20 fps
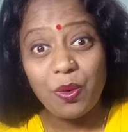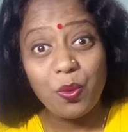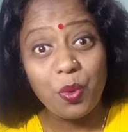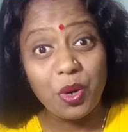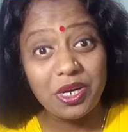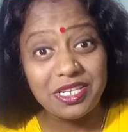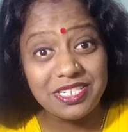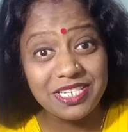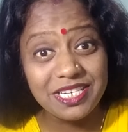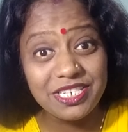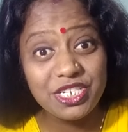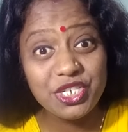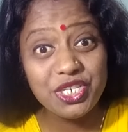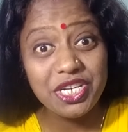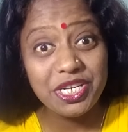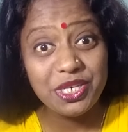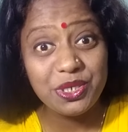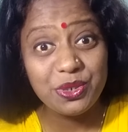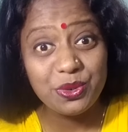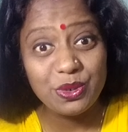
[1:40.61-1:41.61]
What did
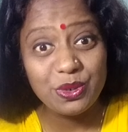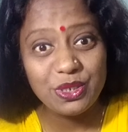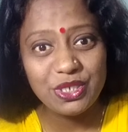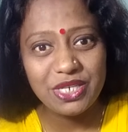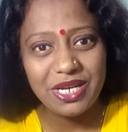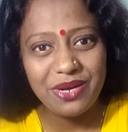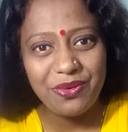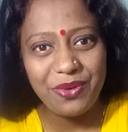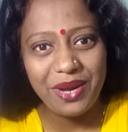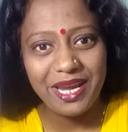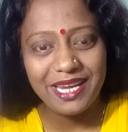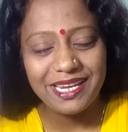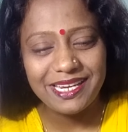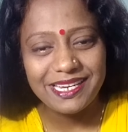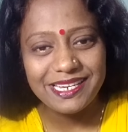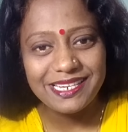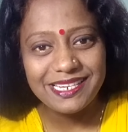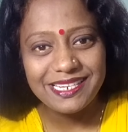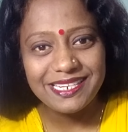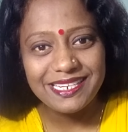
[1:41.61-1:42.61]
she do, children?